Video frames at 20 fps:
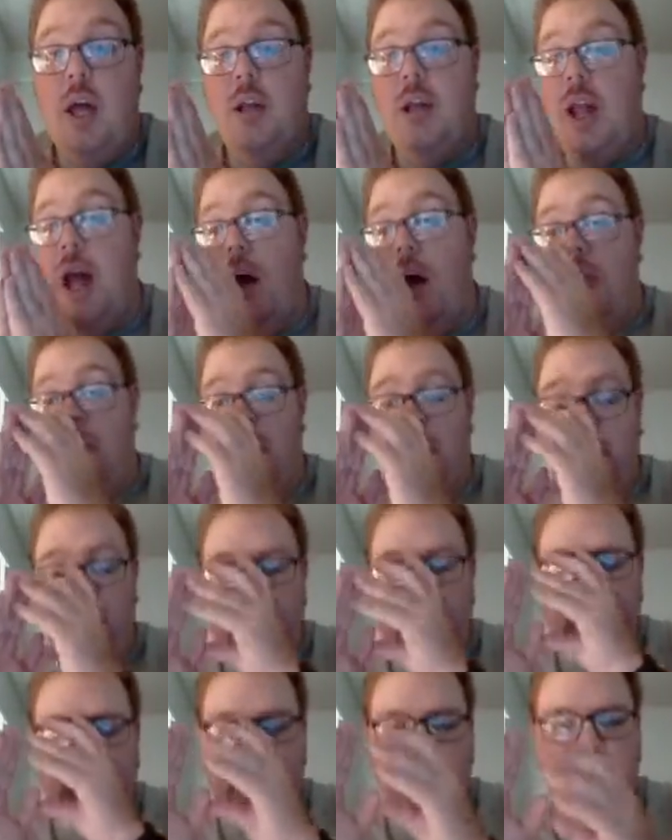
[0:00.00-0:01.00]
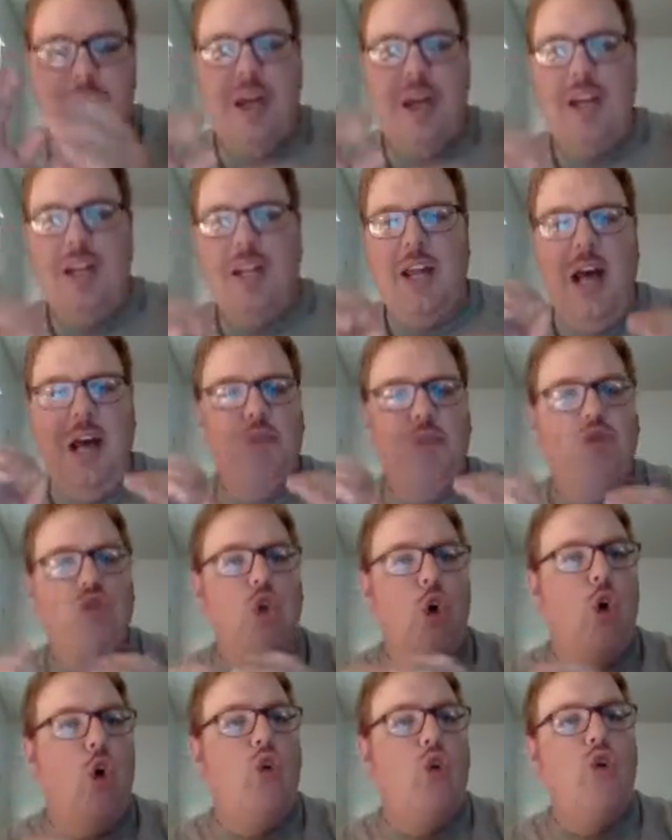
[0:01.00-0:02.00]
Now, there have been a
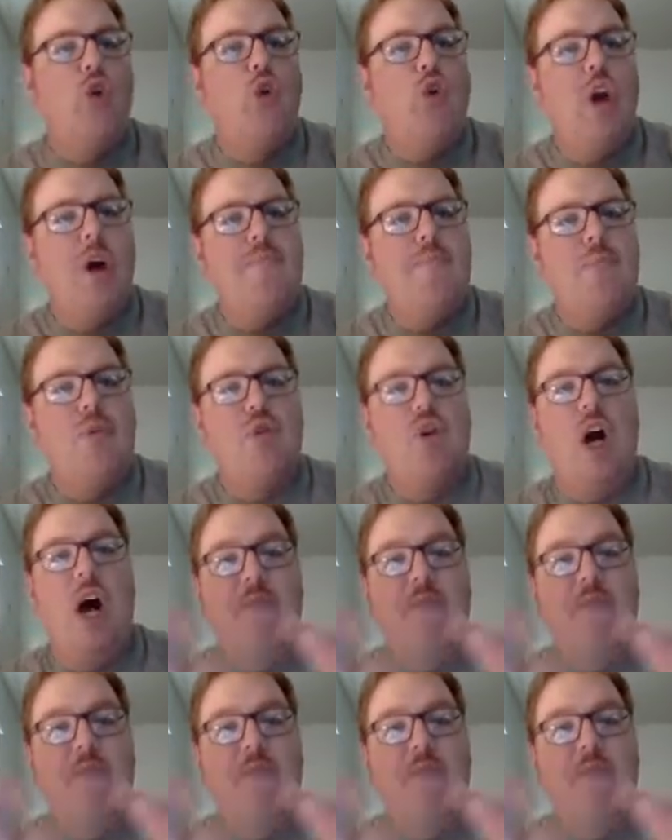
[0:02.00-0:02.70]
total number